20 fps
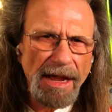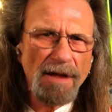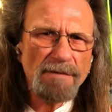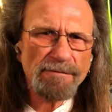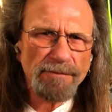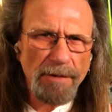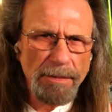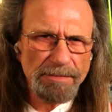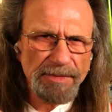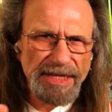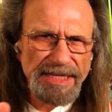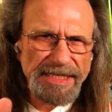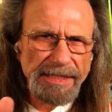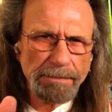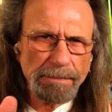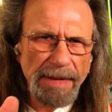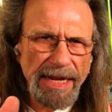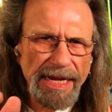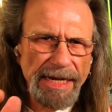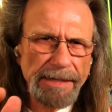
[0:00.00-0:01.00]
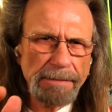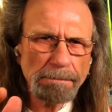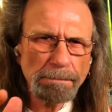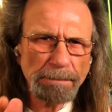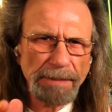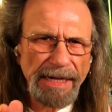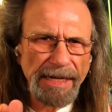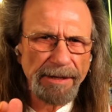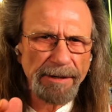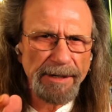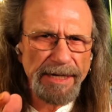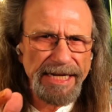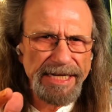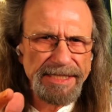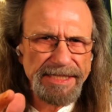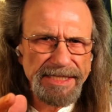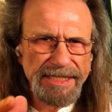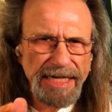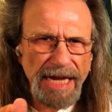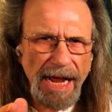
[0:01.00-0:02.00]
from this mid
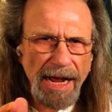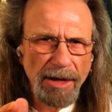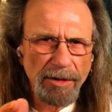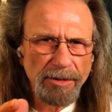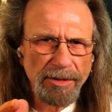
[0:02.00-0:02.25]
period sound.